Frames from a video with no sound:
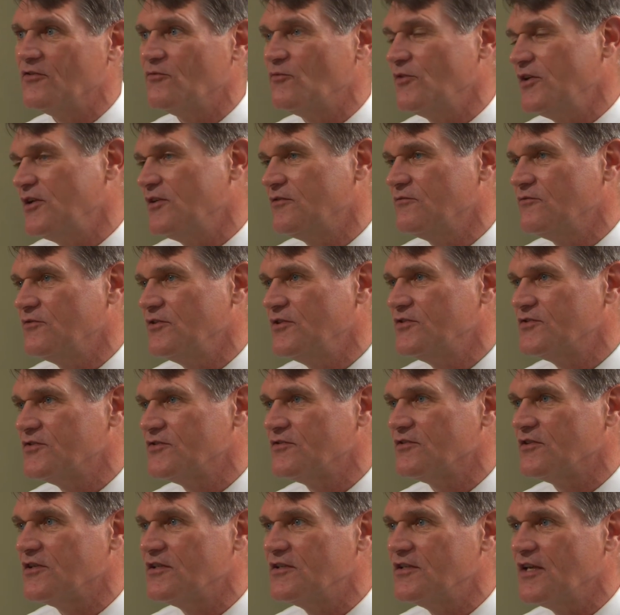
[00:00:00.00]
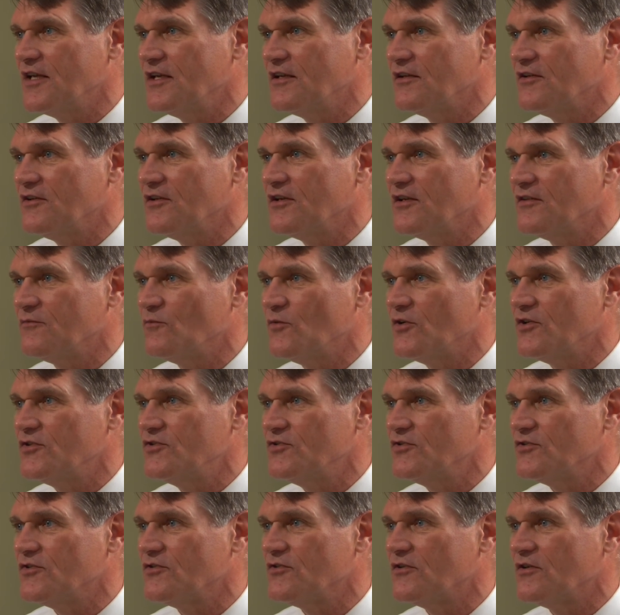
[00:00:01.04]
And we certainly take a look at what
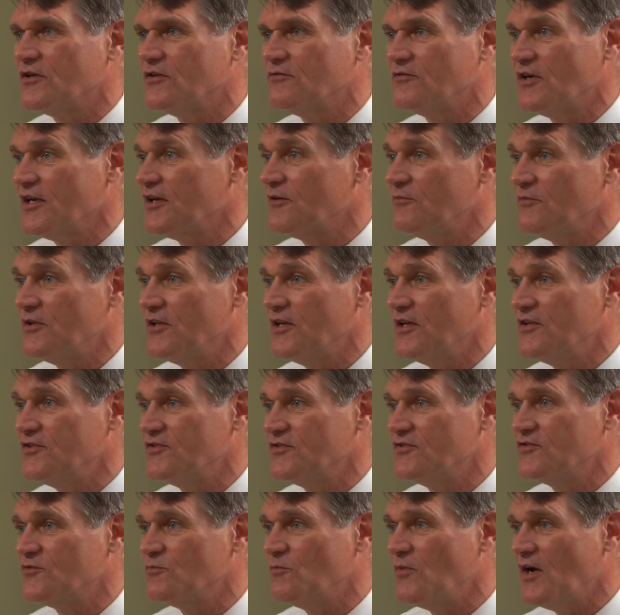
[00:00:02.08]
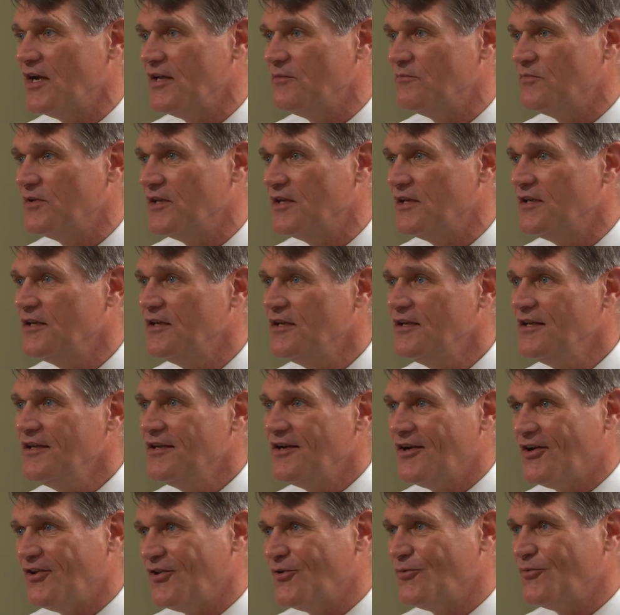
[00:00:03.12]
your recommendations might be,
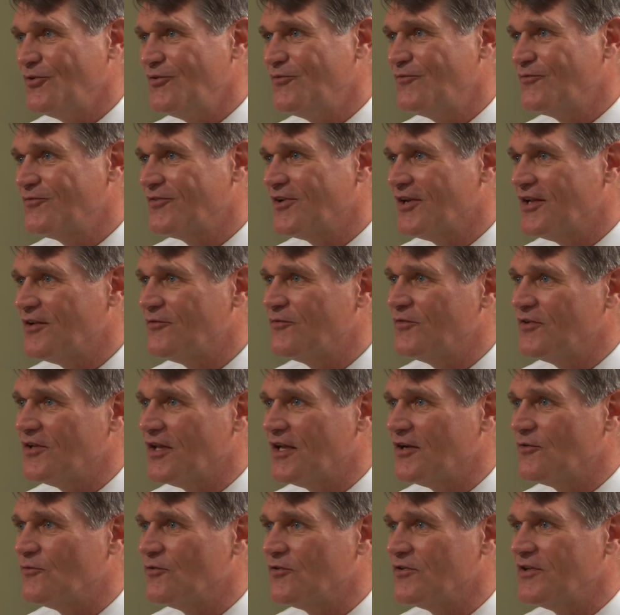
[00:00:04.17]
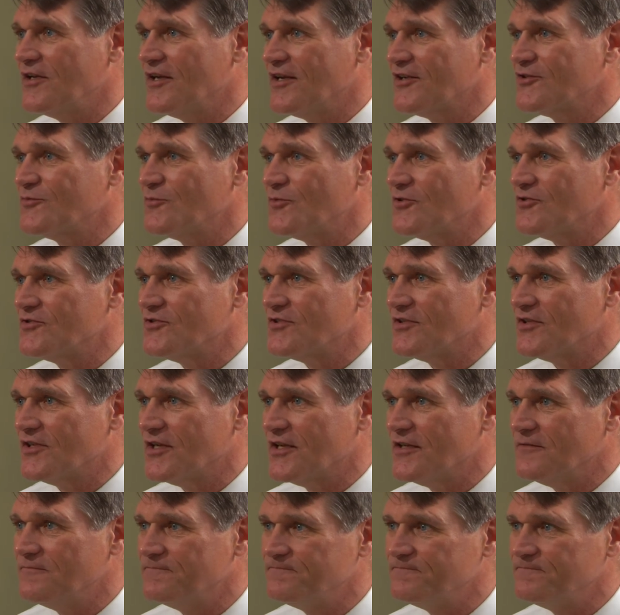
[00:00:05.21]
although we kind of feel like we're the experts at that.